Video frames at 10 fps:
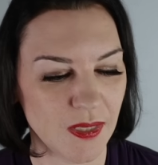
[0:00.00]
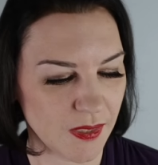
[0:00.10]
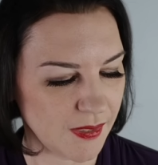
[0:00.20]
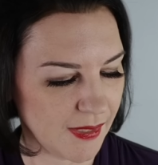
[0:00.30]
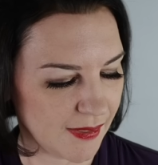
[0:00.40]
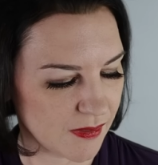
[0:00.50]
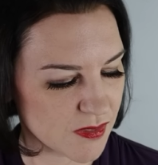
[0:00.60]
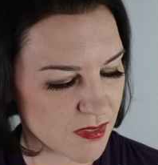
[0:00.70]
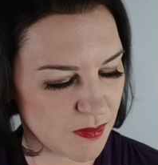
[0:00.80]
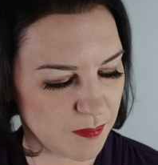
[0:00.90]

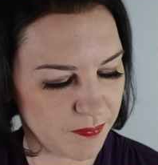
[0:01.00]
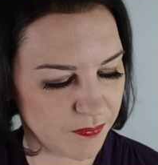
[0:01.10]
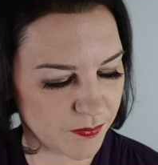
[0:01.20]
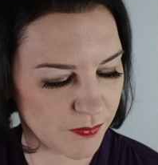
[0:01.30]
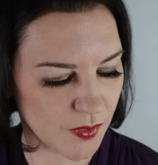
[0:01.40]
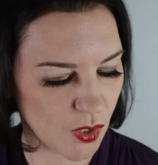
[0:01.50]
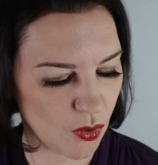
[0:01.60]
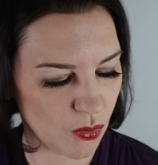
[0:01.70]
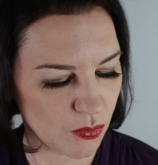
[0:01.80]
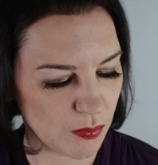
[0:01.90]
Next,
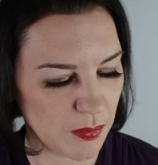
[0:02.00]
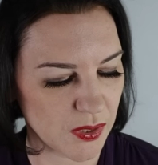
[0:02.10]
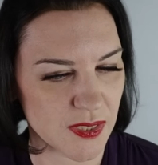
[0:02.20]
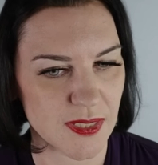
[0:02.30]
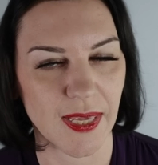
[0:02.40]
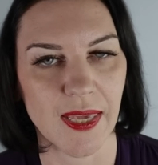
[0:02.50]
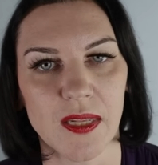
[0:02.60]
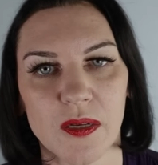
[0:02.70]
cotton buds again.